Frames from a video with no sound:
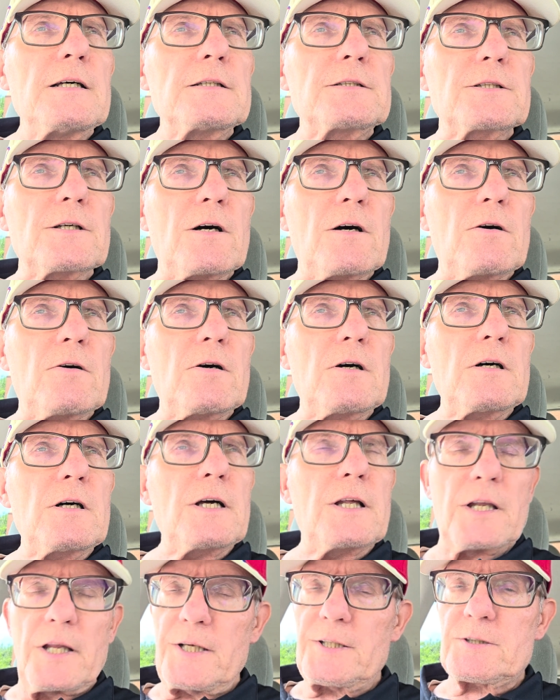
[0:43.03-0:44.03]
So,
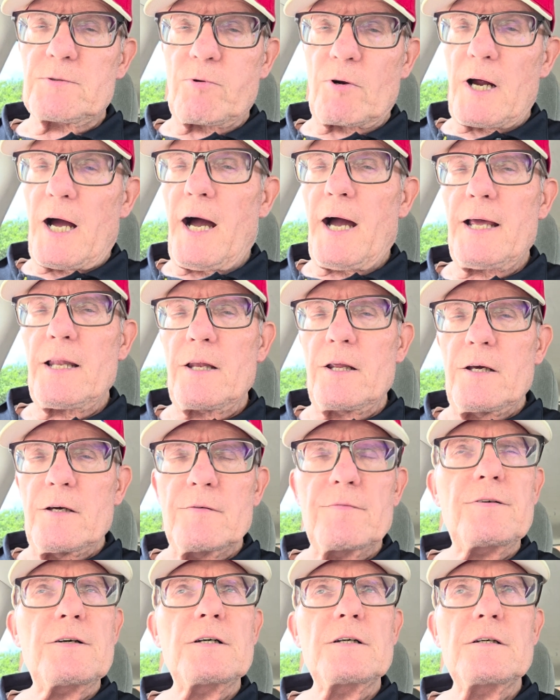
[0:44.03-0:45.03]
at least where I
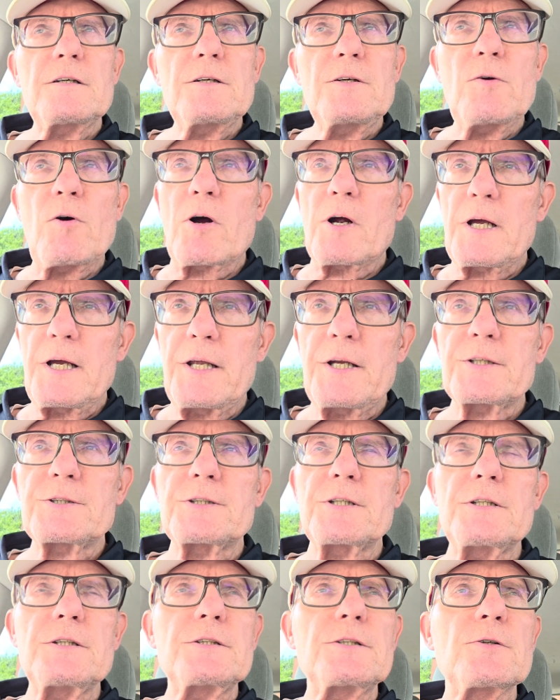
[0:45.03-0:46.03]
live, you are
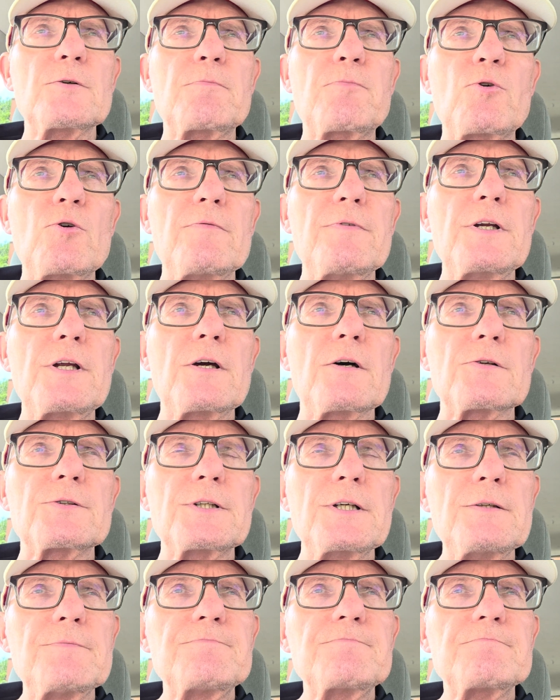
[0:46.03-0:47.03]
innocent until proven
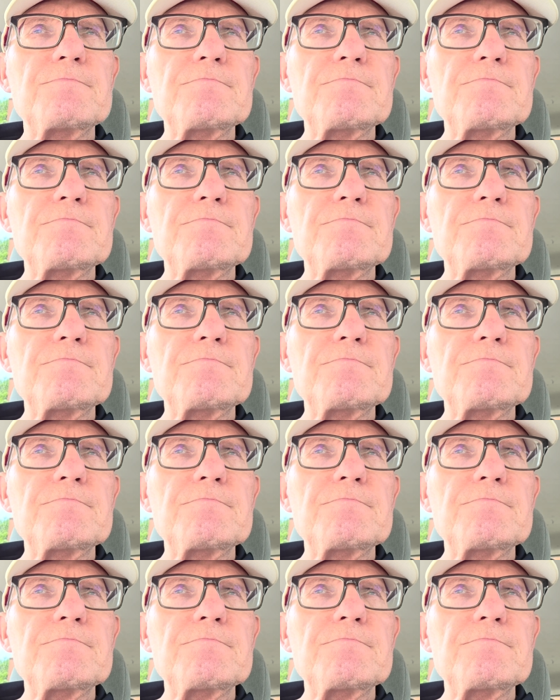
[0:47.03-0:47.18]
guilty.